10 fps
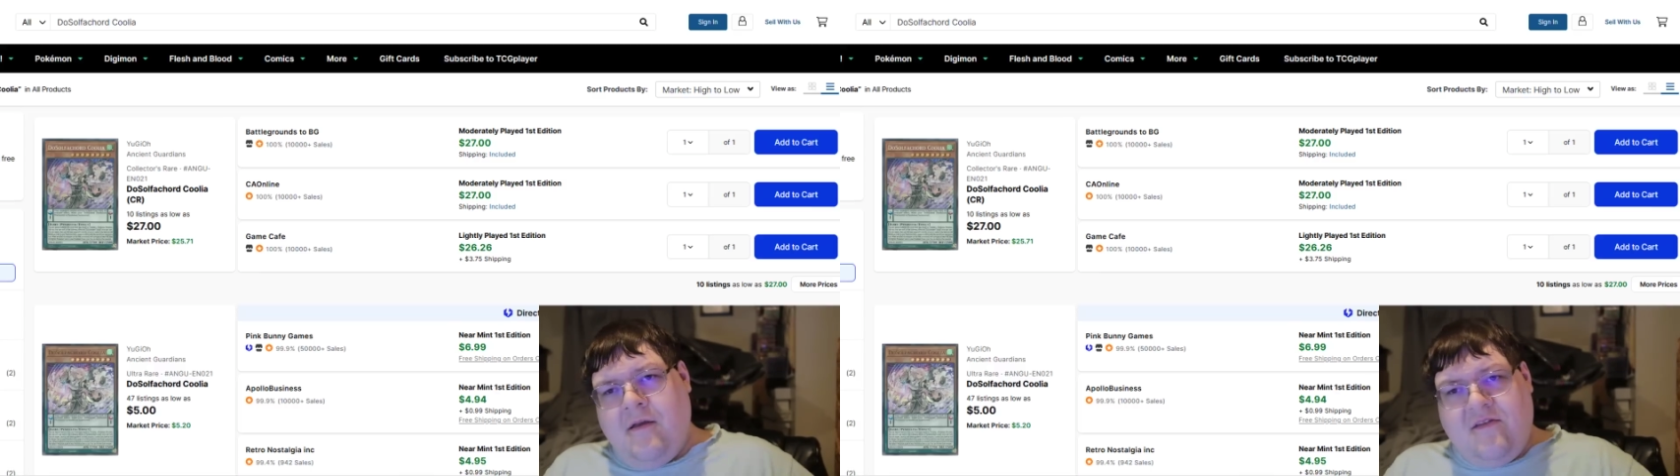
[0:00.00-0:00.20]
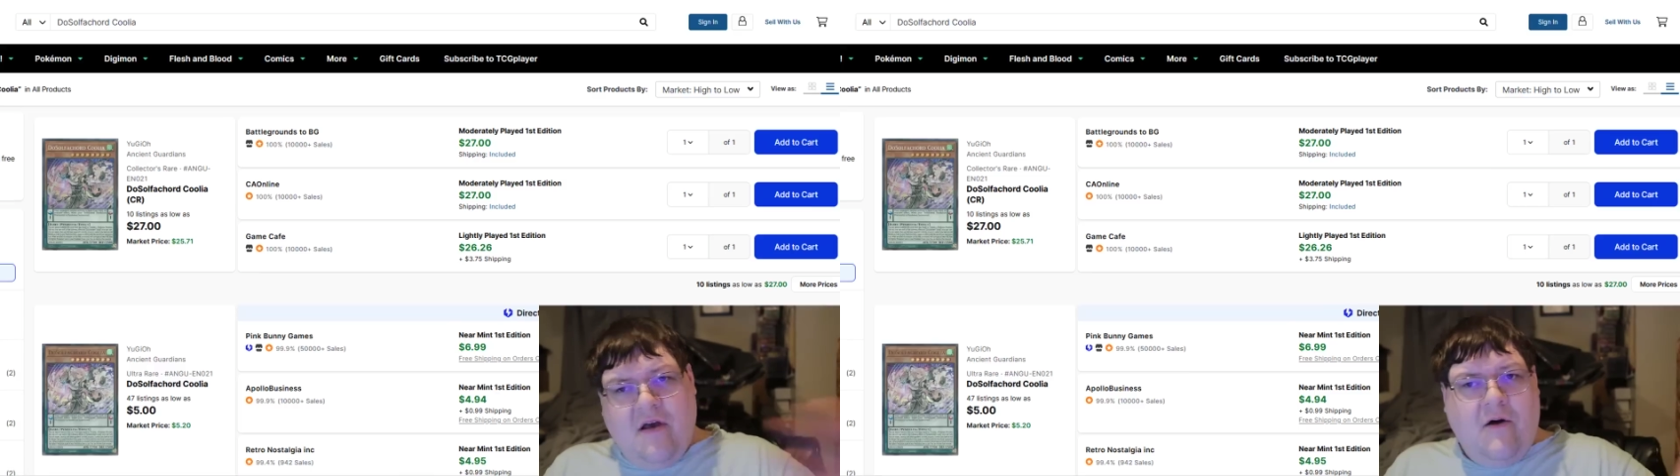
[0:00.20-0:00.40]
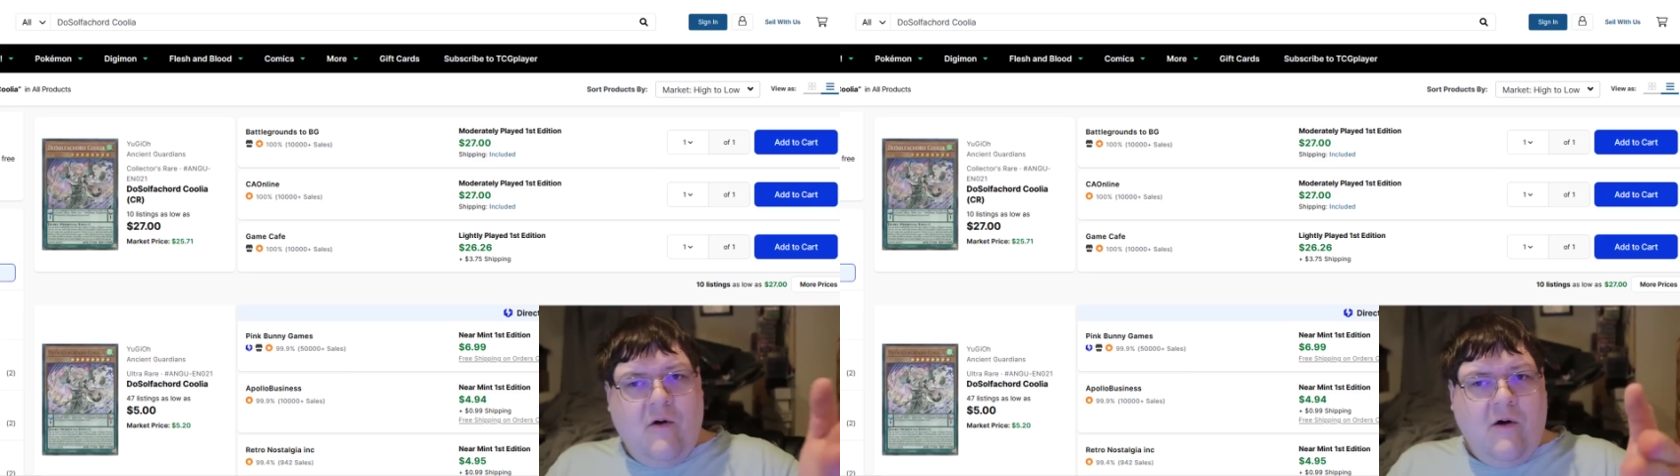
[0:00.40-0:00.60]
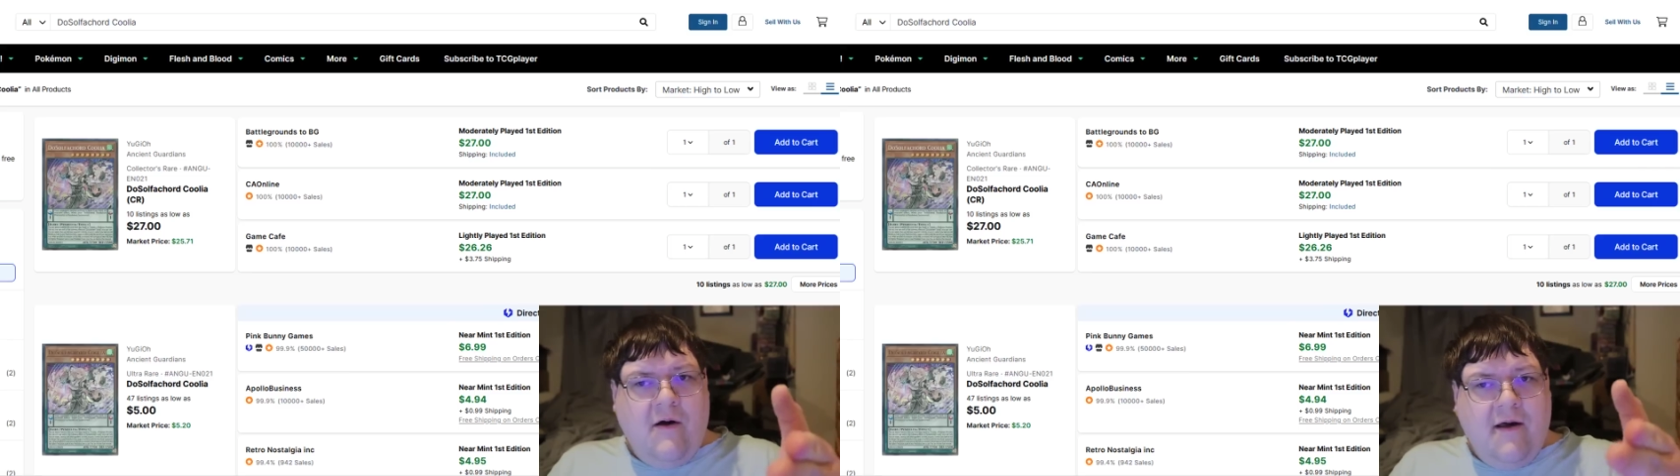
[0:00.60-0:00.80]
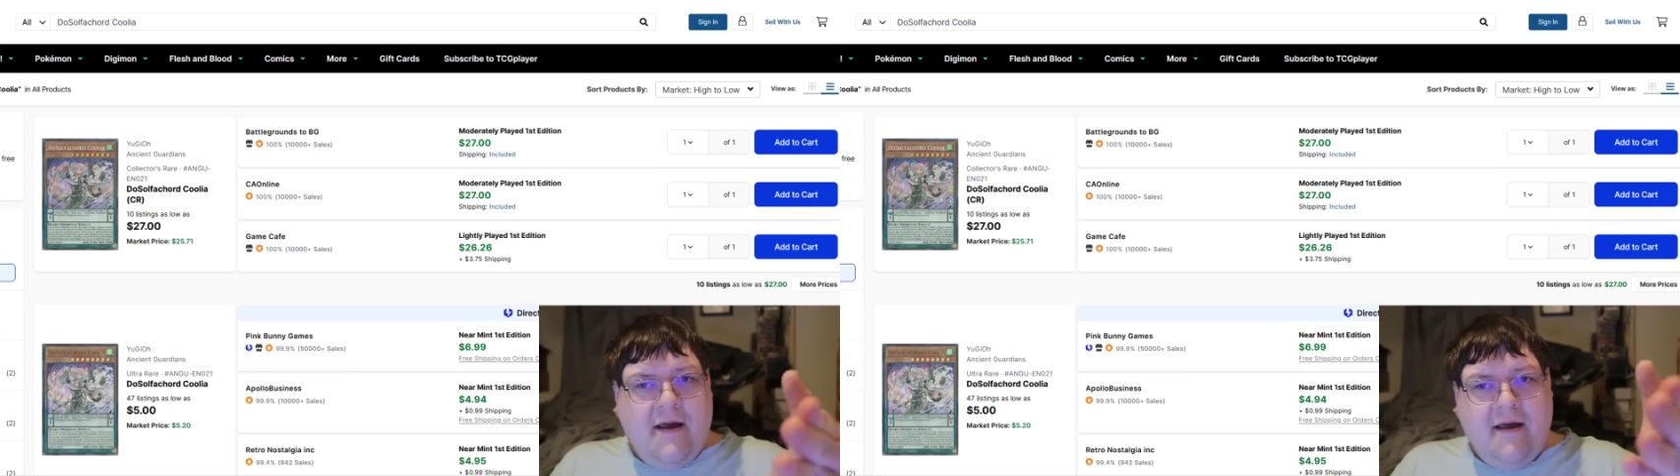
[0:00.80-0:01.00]
So
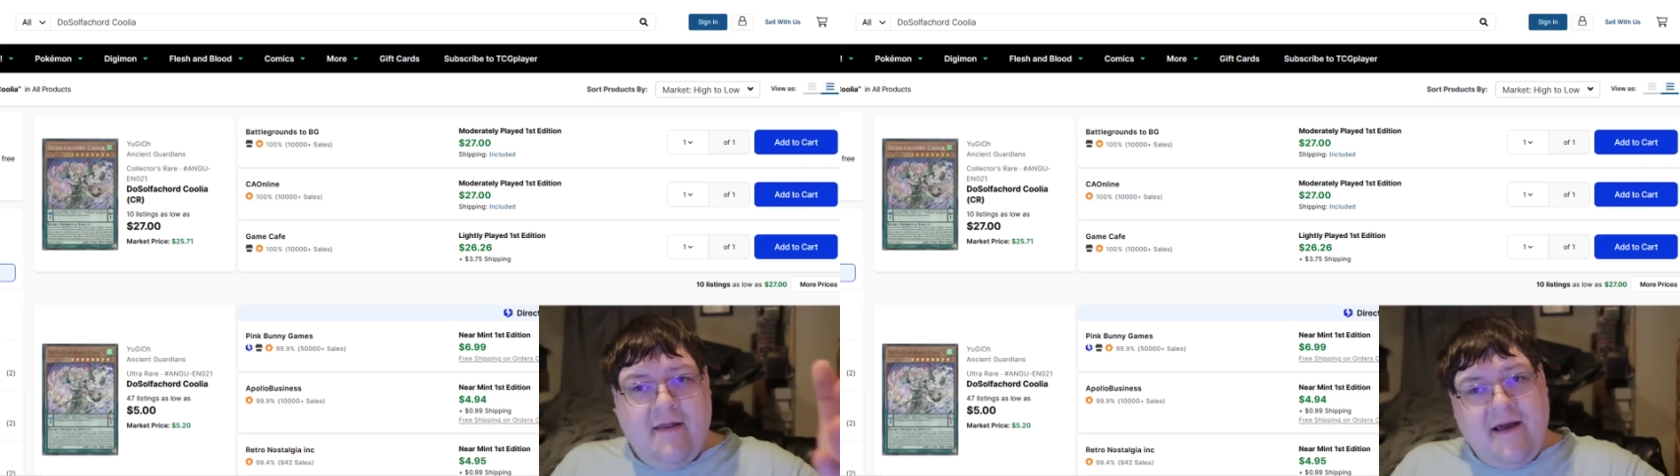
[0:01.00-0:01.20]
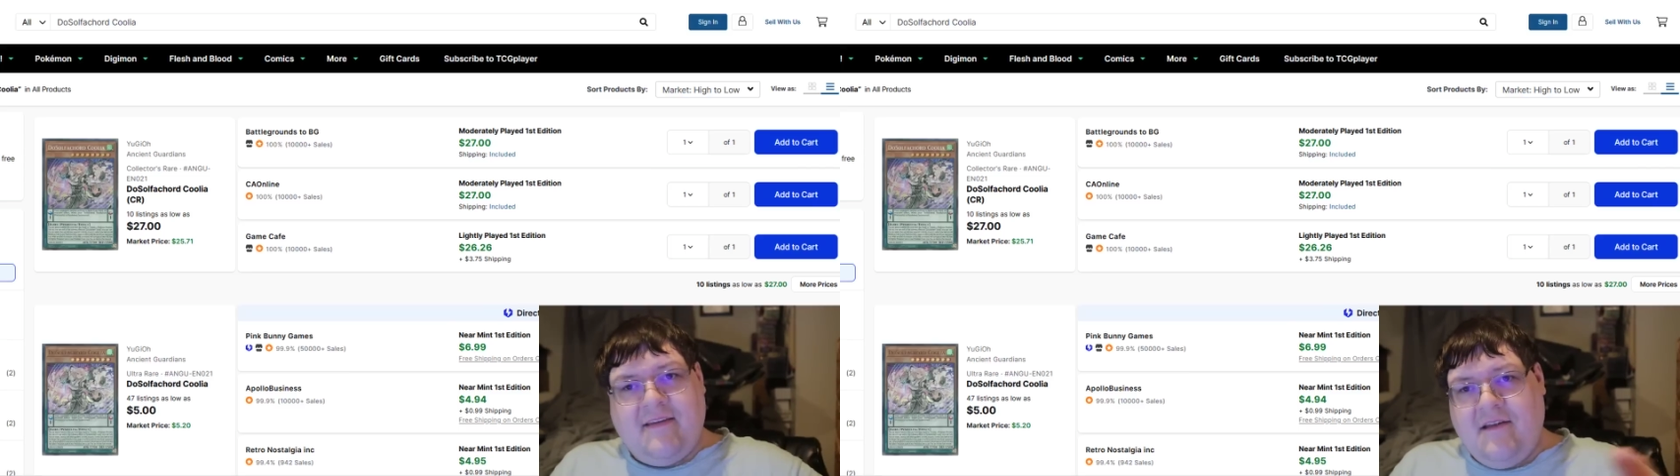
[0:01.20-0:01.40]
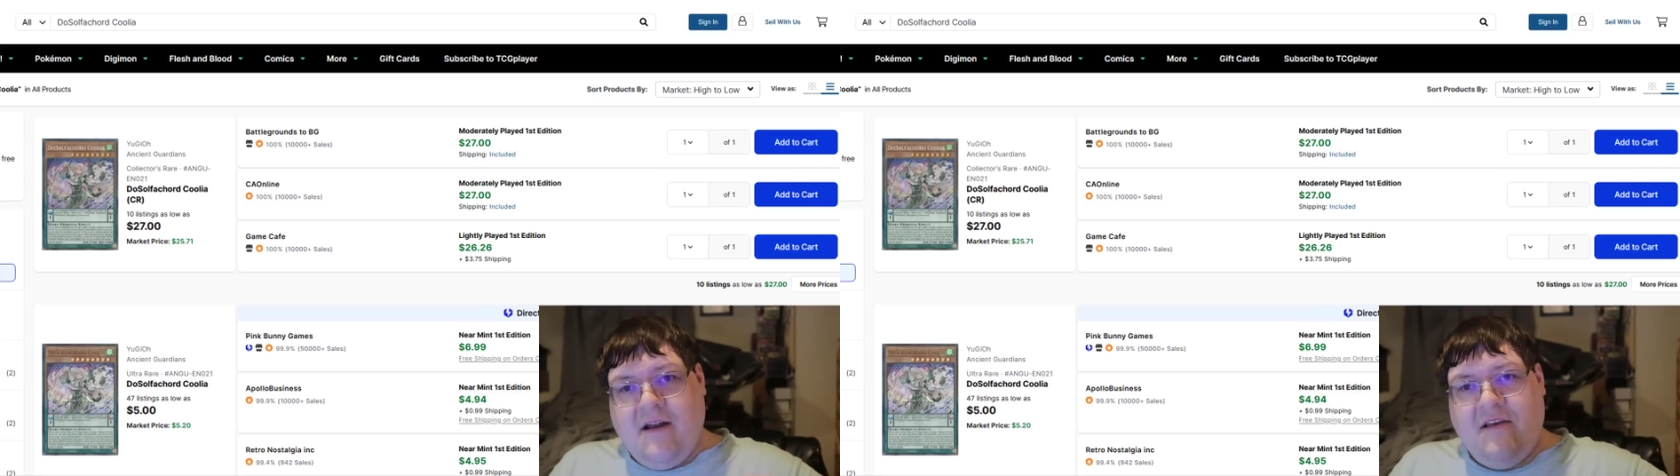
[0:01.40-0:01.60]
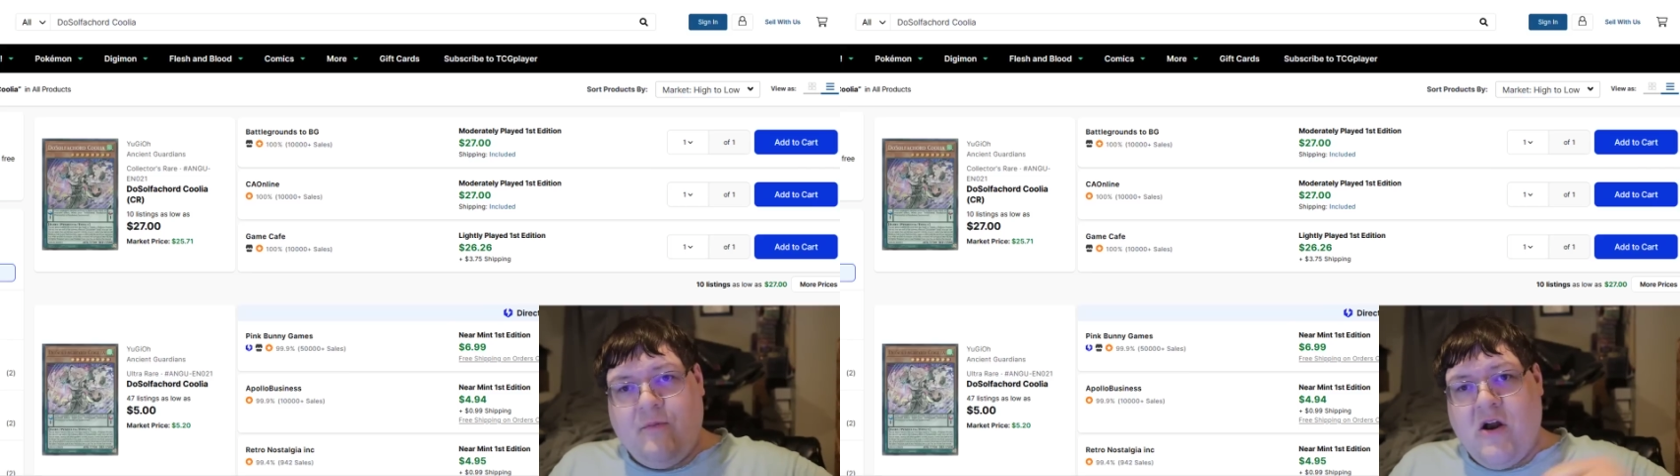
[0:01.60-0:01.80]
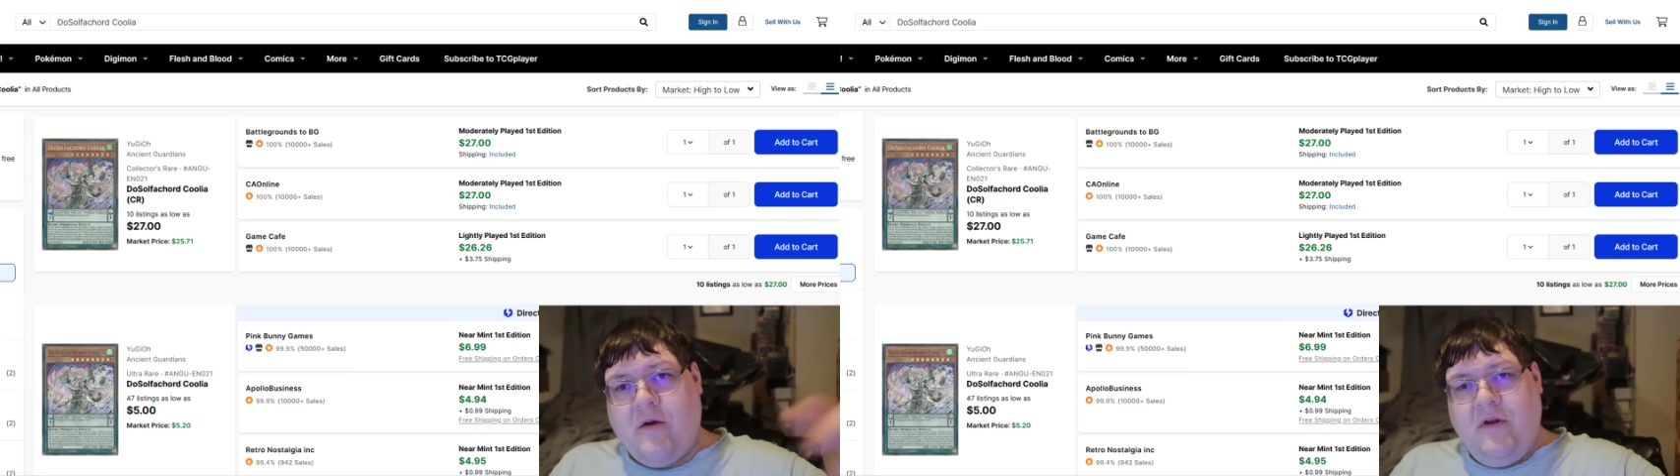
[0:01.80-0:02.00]
that's today's
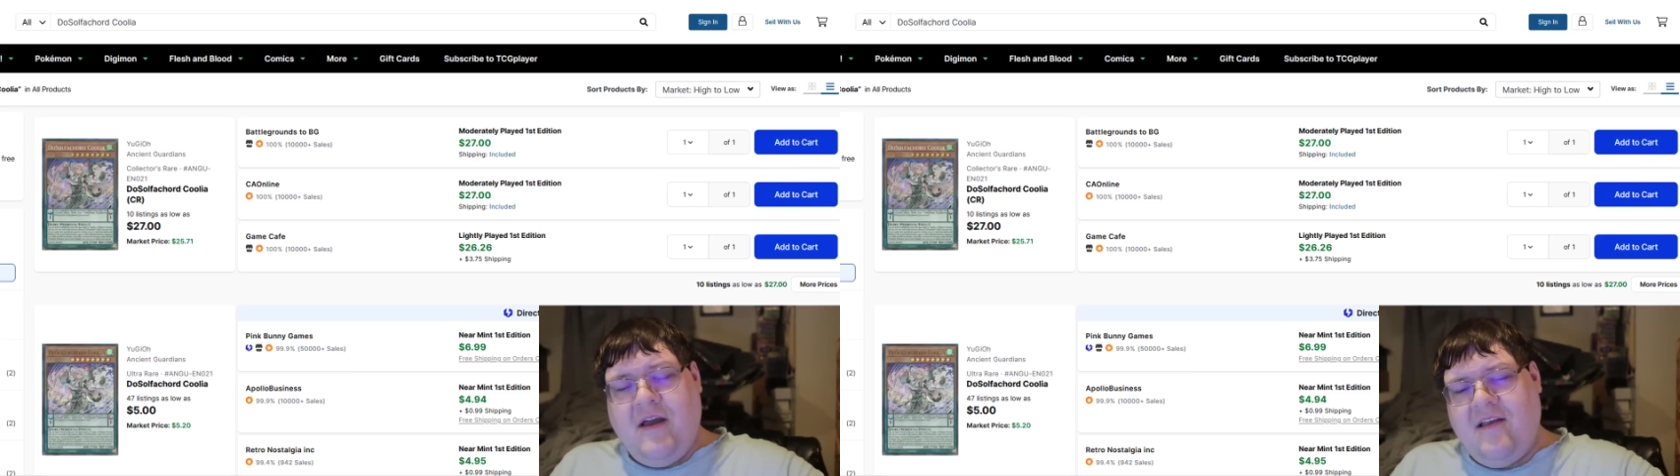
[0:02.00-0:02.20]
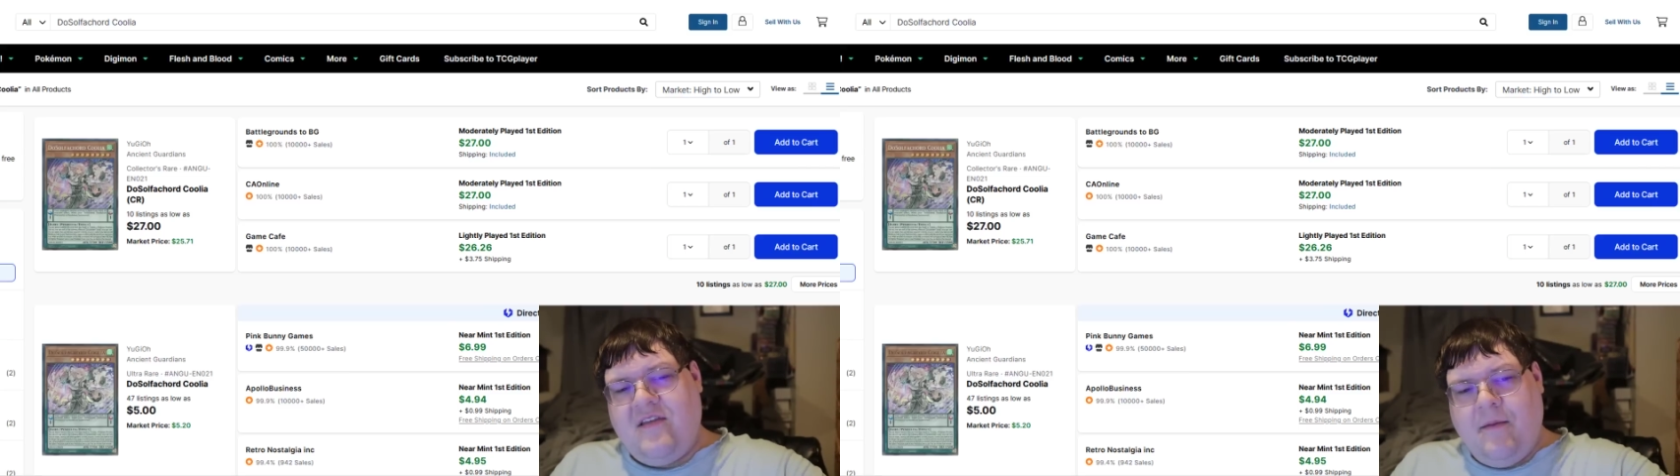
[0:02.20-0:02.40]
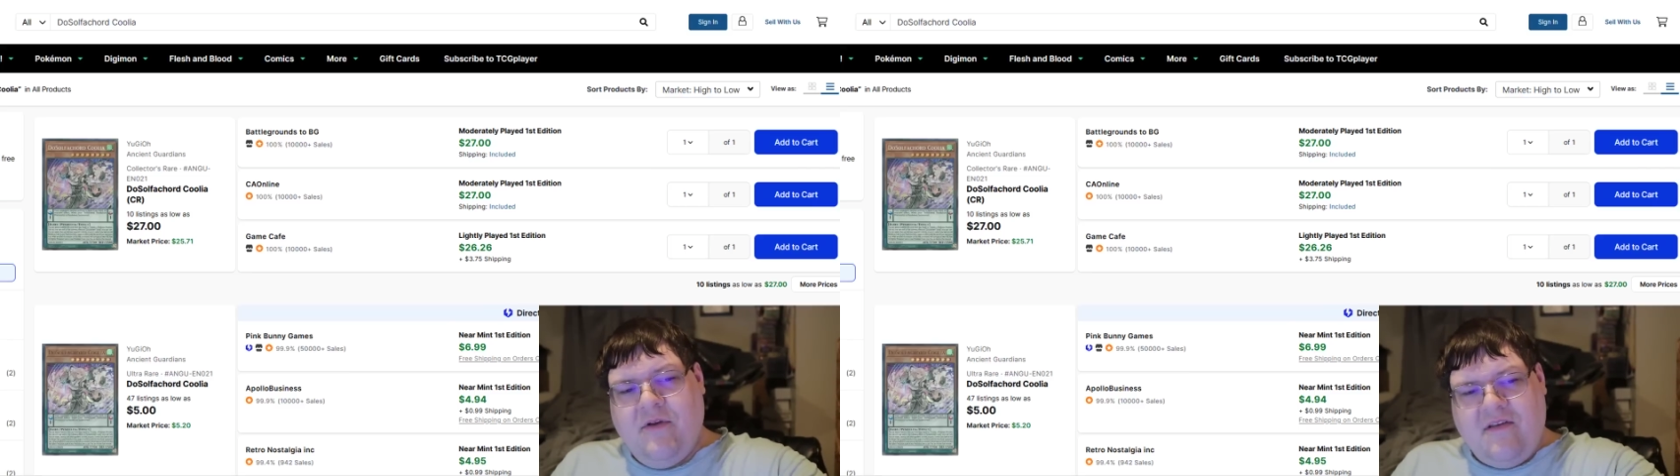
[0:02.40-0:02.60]
market. What do you guys think?